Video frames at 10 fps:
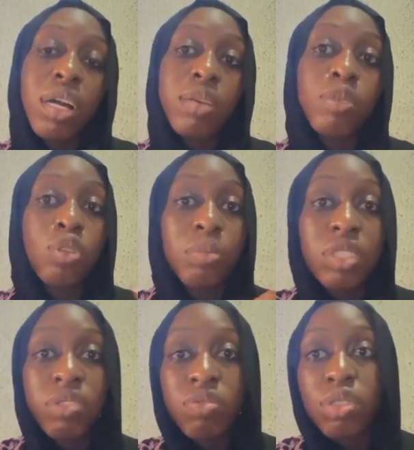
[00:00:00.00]
some
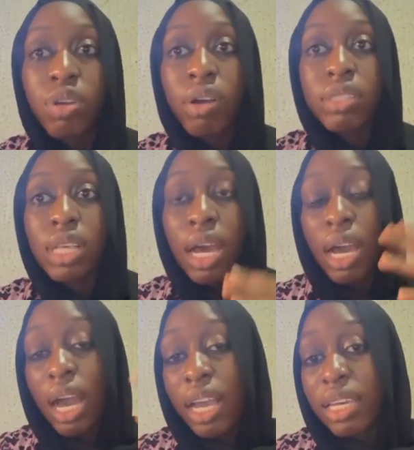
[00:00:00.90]
individuals
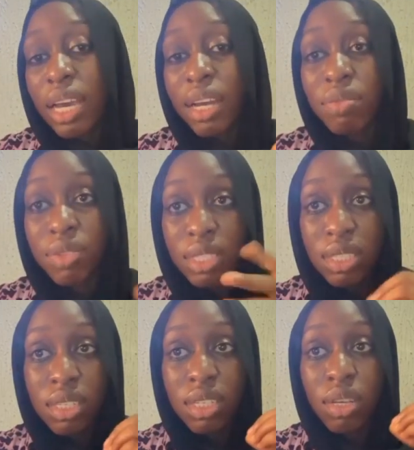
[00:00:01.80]
are higher
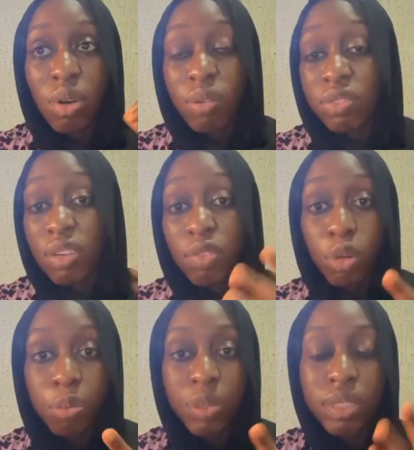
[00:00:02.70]
risk of
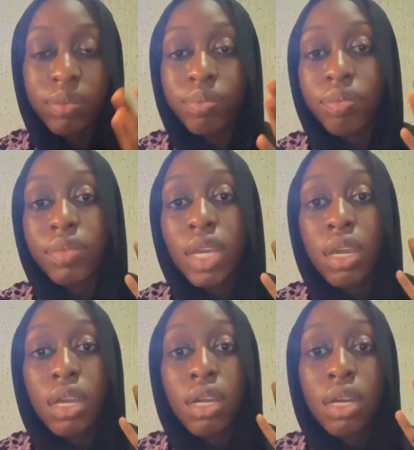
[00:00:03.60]
developing
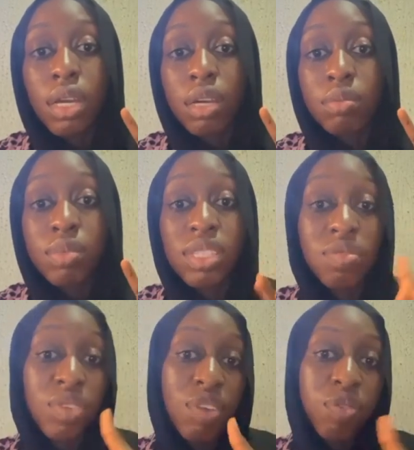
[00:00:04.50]

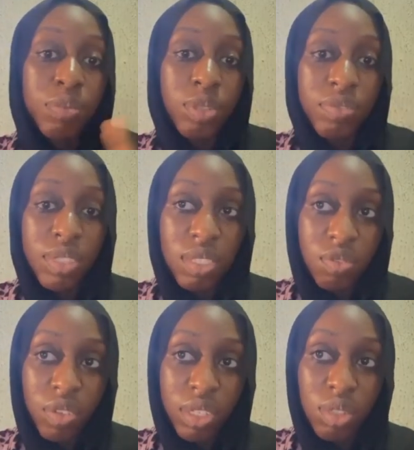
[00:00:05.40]
severe forms of these
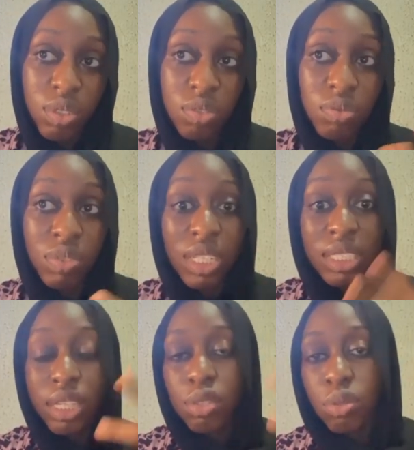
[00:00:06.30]
infections
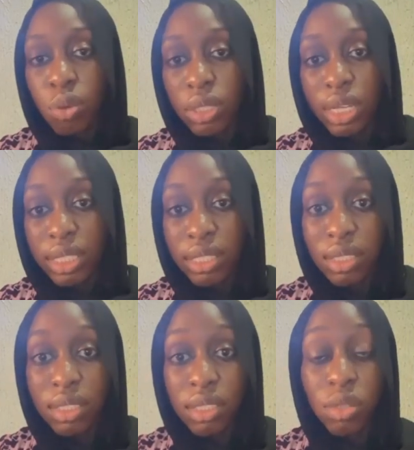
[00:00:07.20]
related to
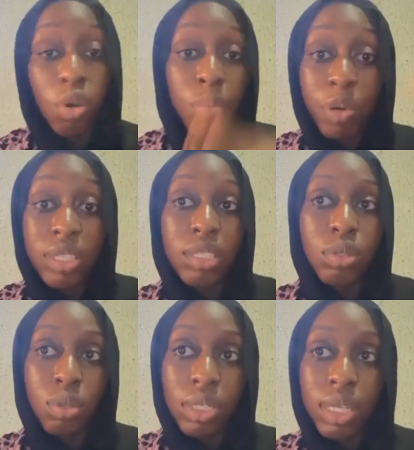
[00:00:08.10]
others, in comparison
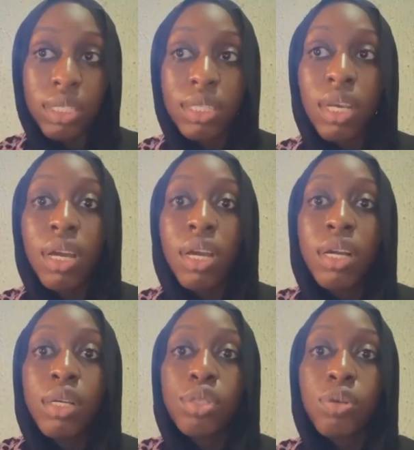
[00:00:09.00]
to others.
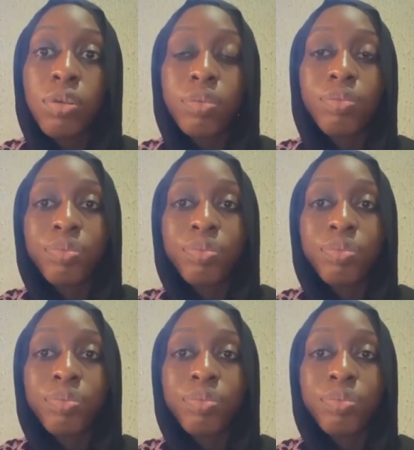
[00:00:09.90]
So